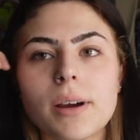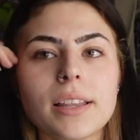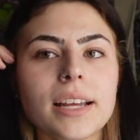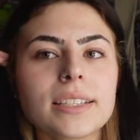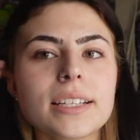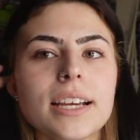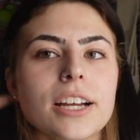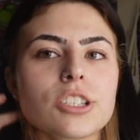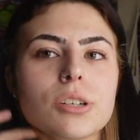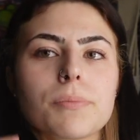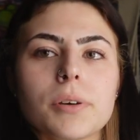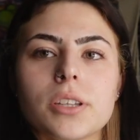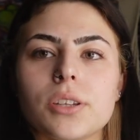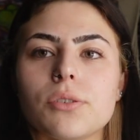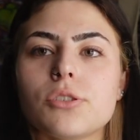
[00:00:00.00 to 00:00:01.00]
I like to catch
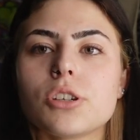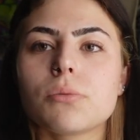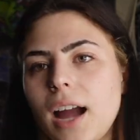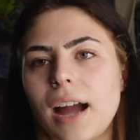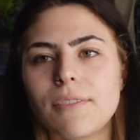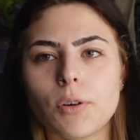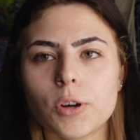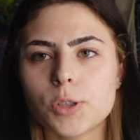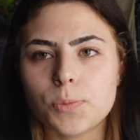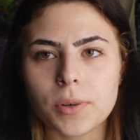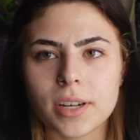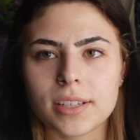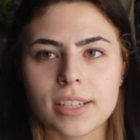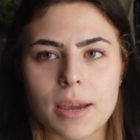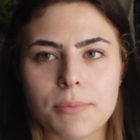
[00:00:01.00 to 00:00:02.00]
up on YouTube. I've always
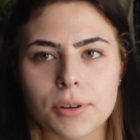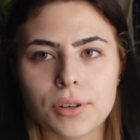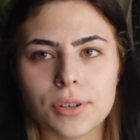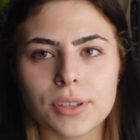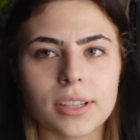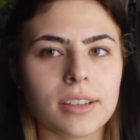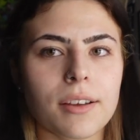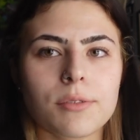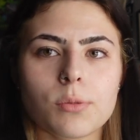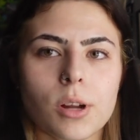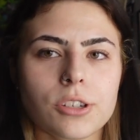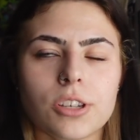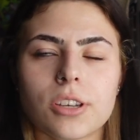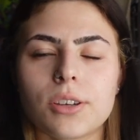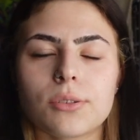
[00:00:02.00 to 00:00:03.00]
been a type of girl that loves
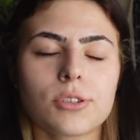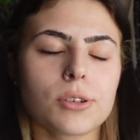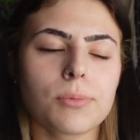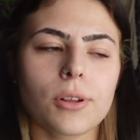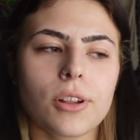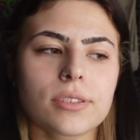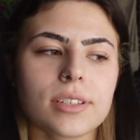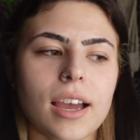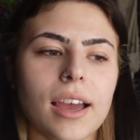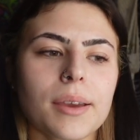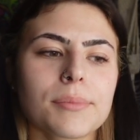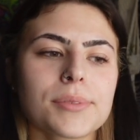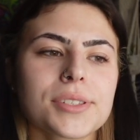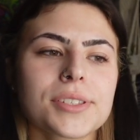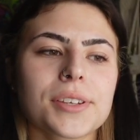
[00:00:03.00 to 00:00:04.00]
watching YouTube all the
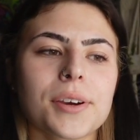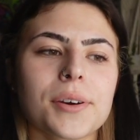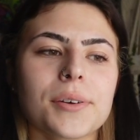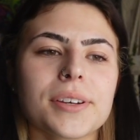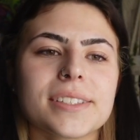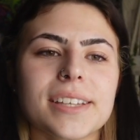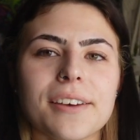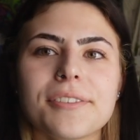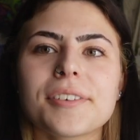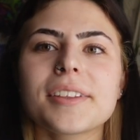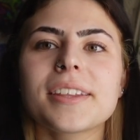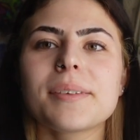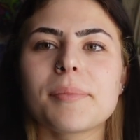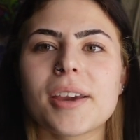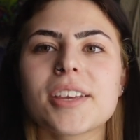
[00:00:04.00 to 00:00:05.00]
time, so it
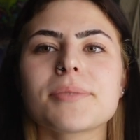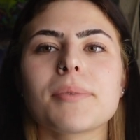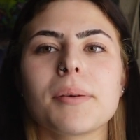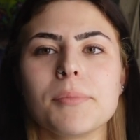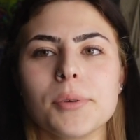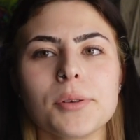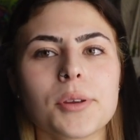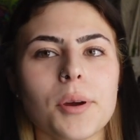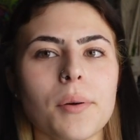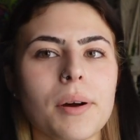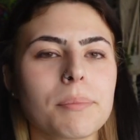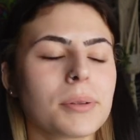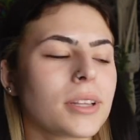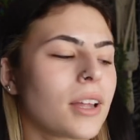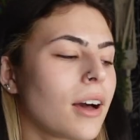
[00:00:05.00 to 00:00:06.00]
definitely makes my mood go
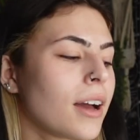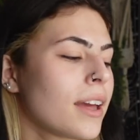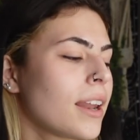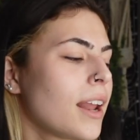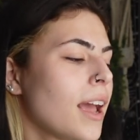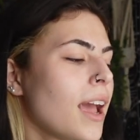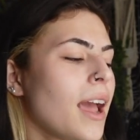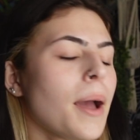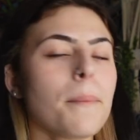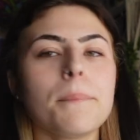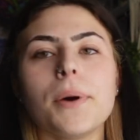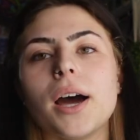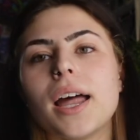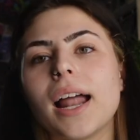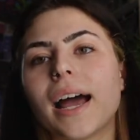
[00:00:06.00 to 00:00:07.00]
up a lot.
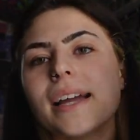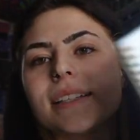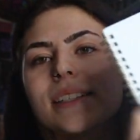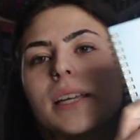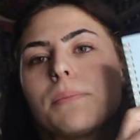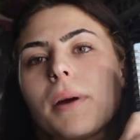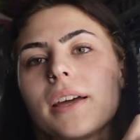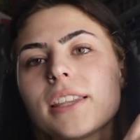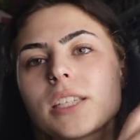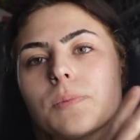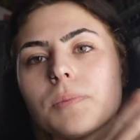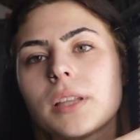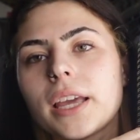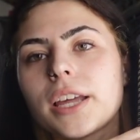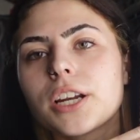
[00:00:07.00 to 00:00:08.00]
But I did buy this
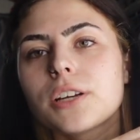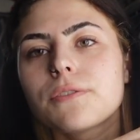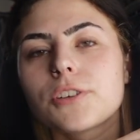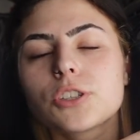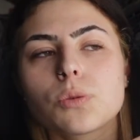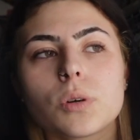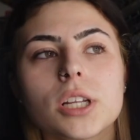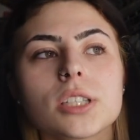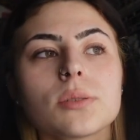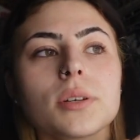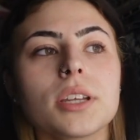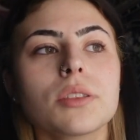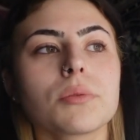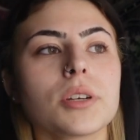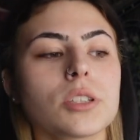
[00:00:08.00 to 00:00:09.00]
planner for twenty
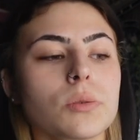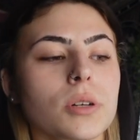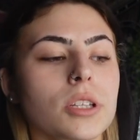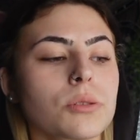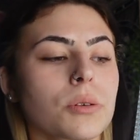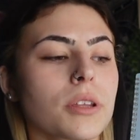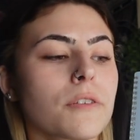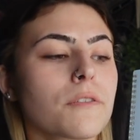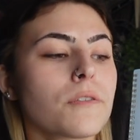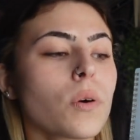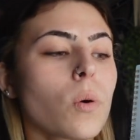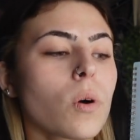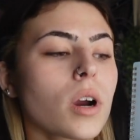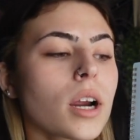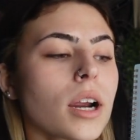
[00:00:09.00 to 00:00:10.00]
twenty-three, twenty
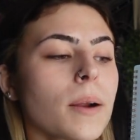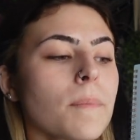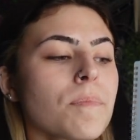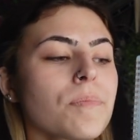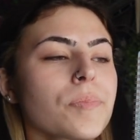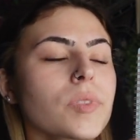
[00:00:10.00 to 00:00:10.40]
twenty-four.